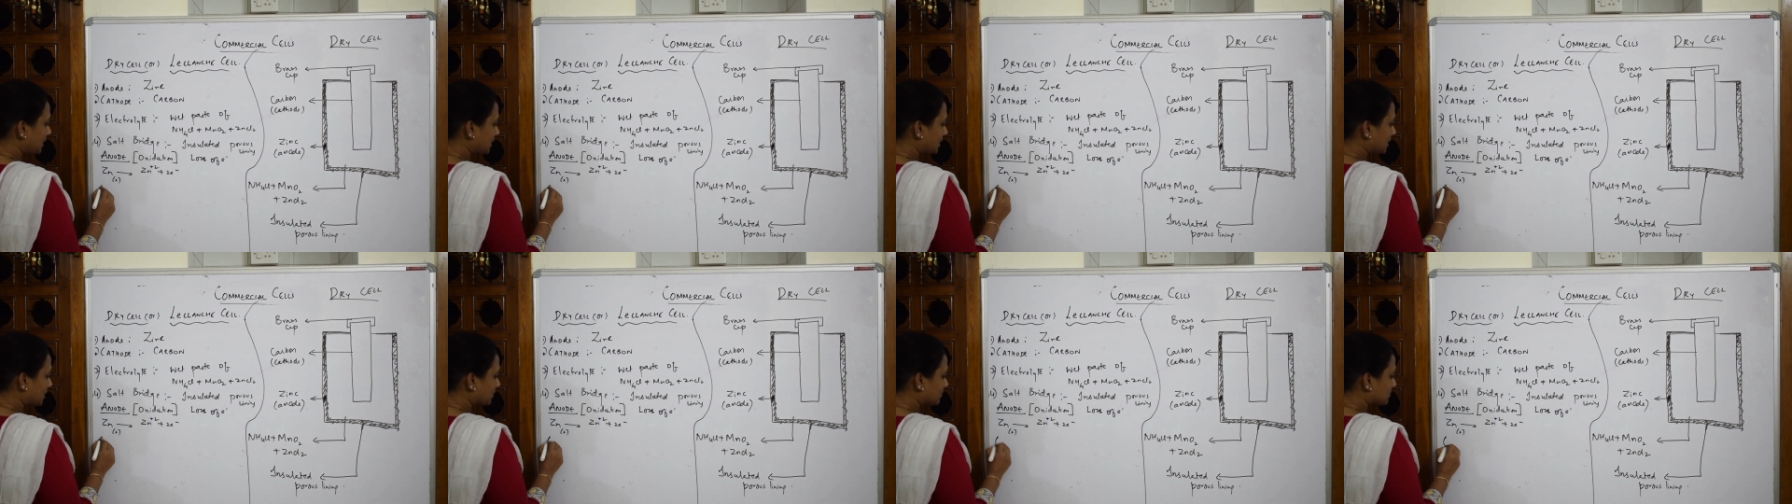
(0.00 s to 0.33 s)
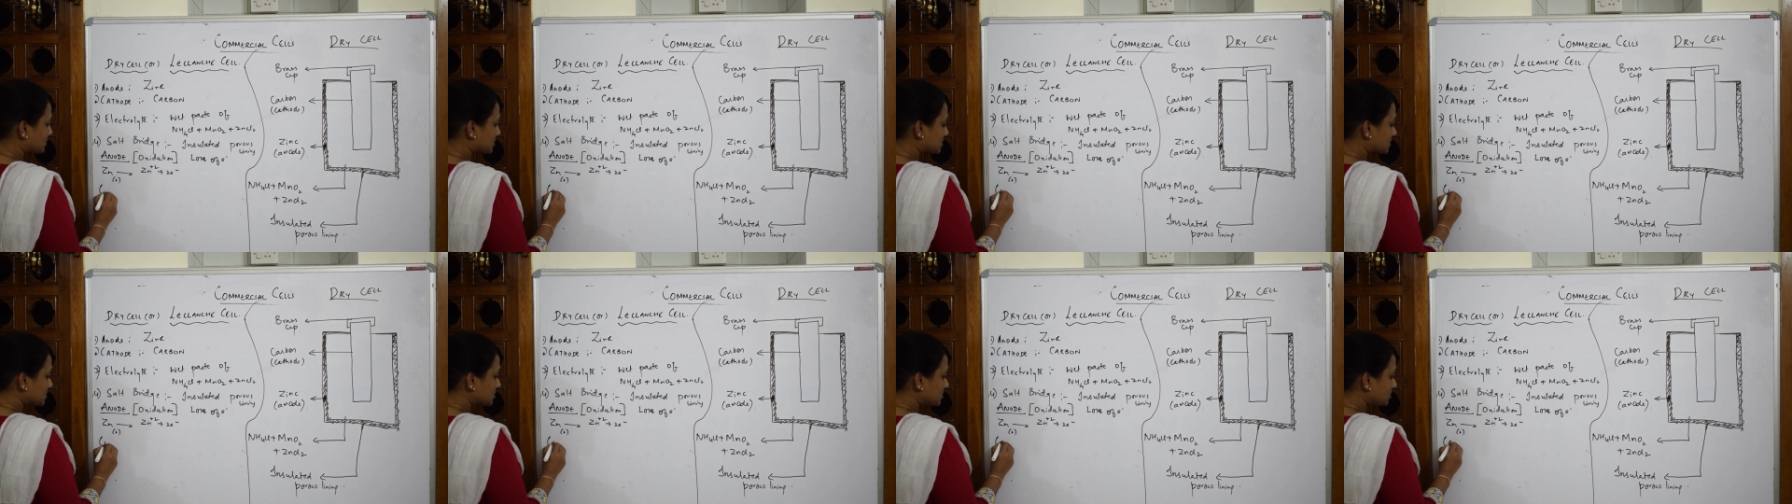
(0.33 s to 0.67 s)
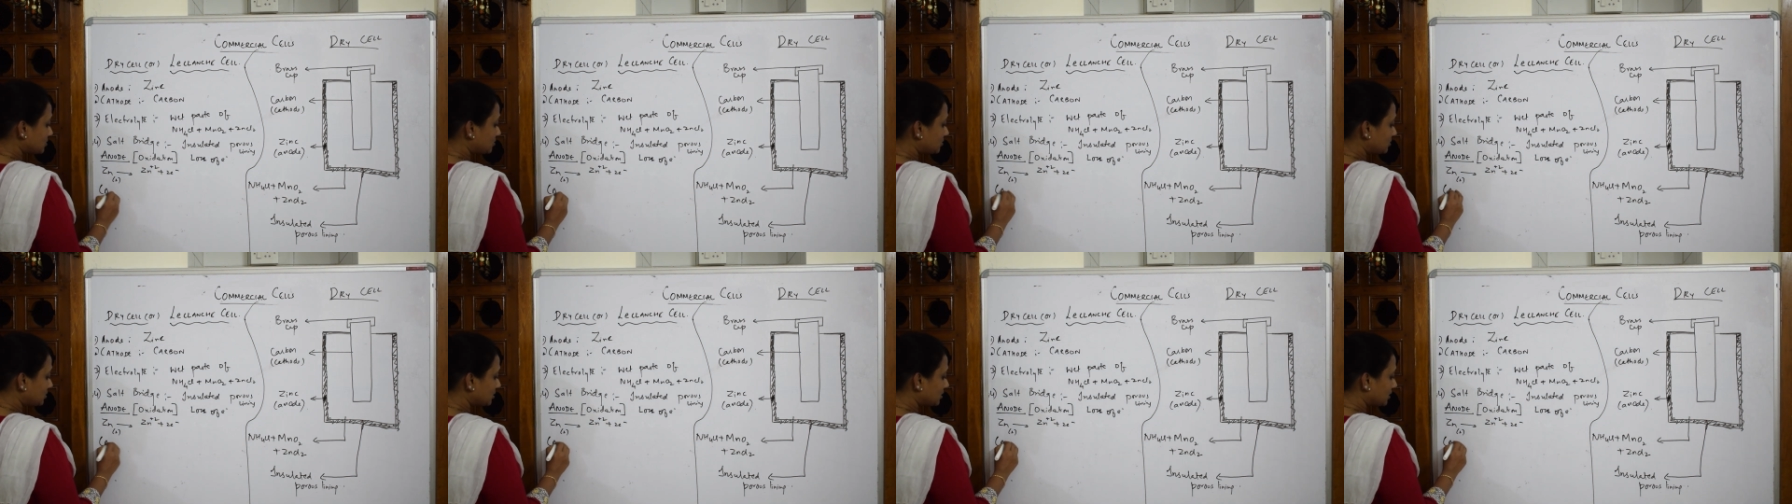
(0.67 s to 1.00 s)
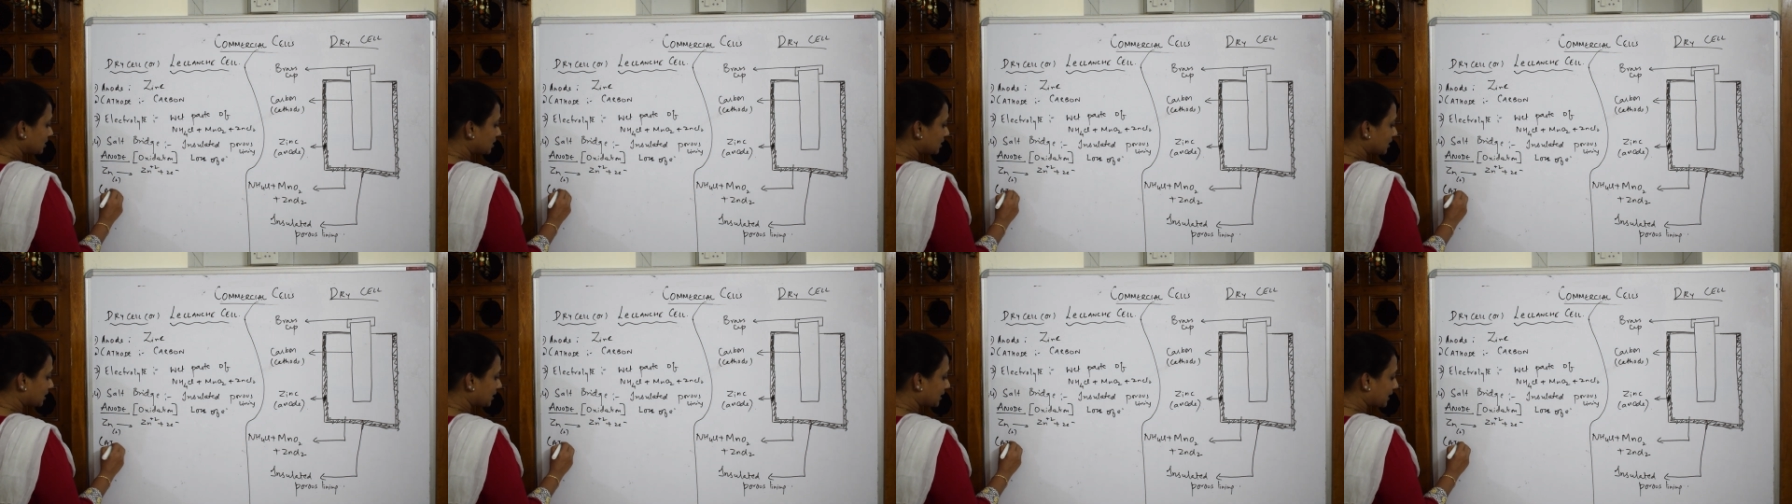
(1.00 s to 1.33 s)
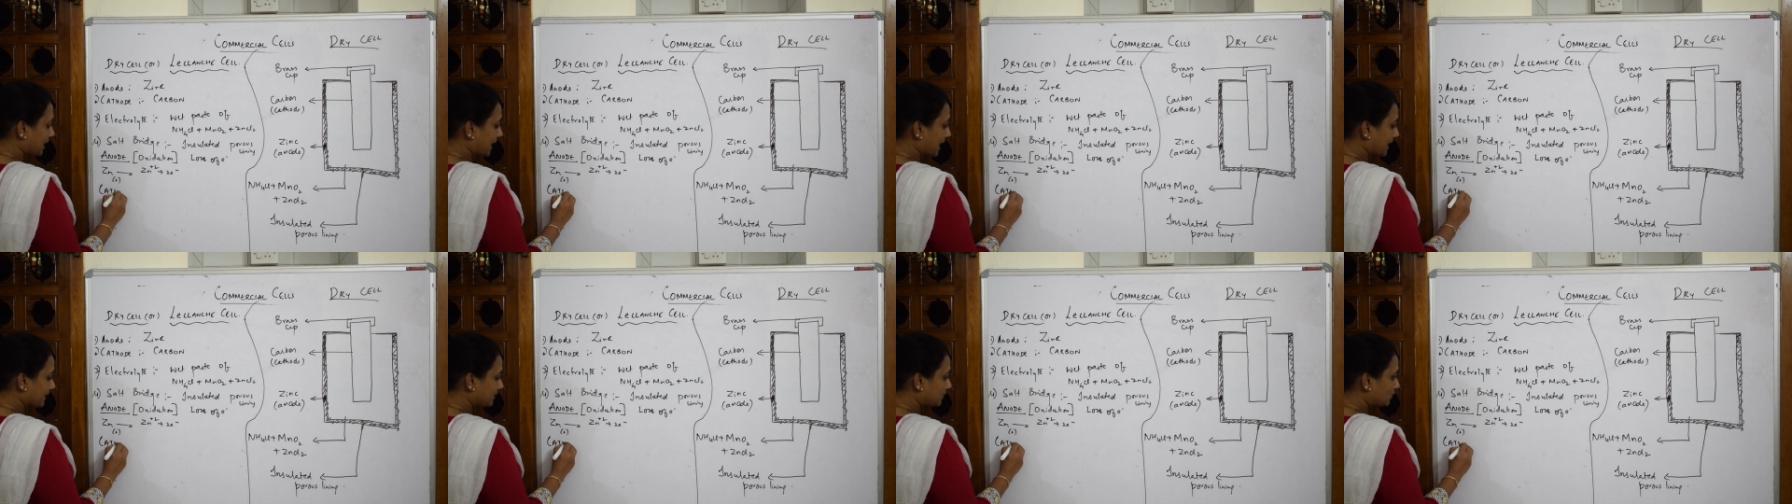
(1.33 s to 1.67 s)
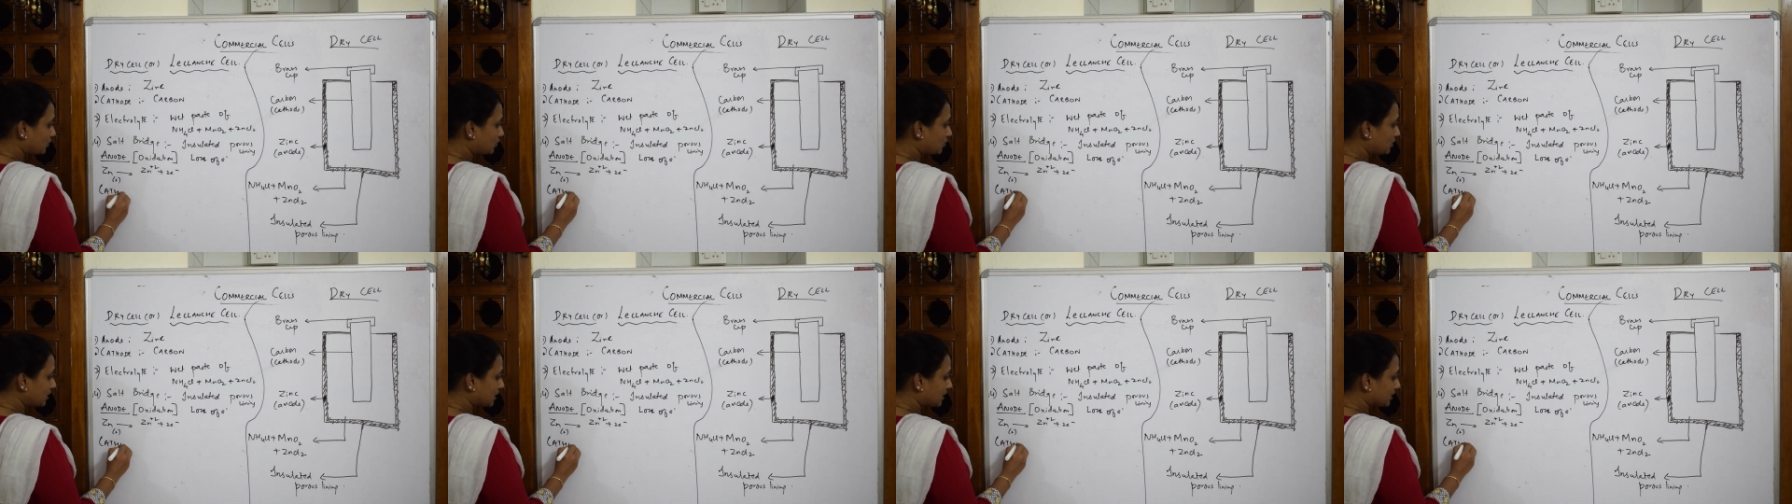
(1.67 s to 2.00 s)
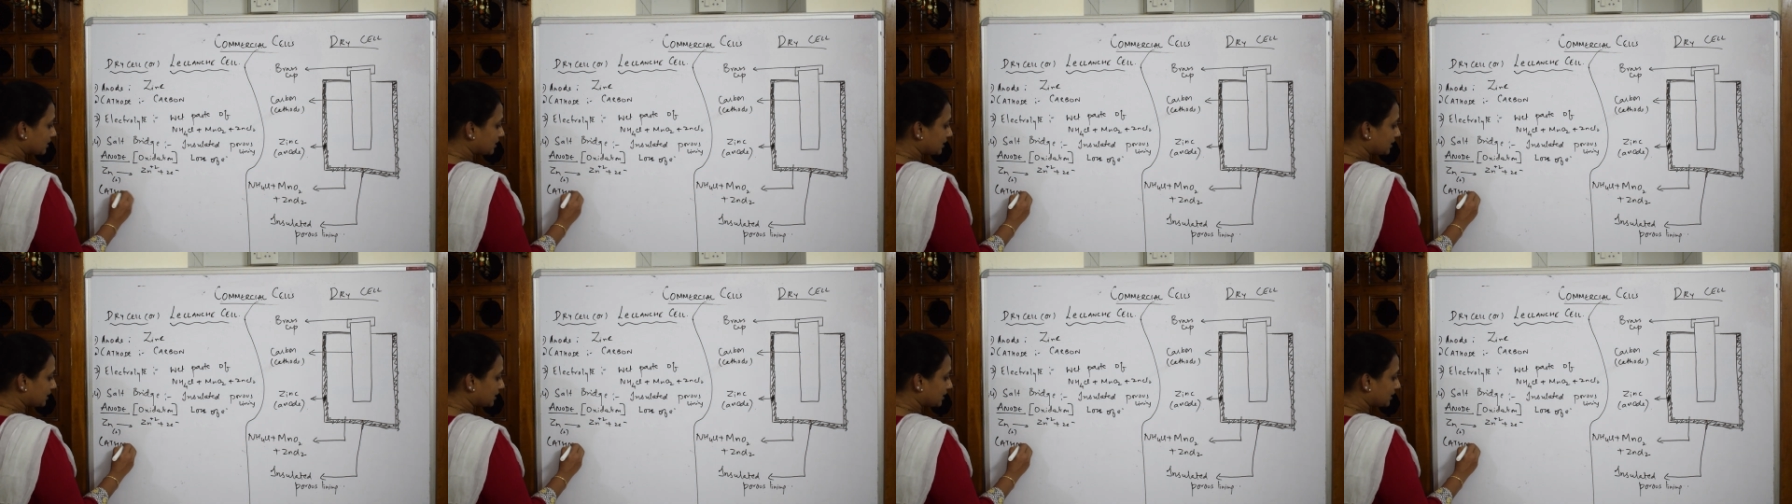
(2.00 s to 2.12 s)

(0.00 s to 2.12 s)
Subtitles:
Now, this is your cathodic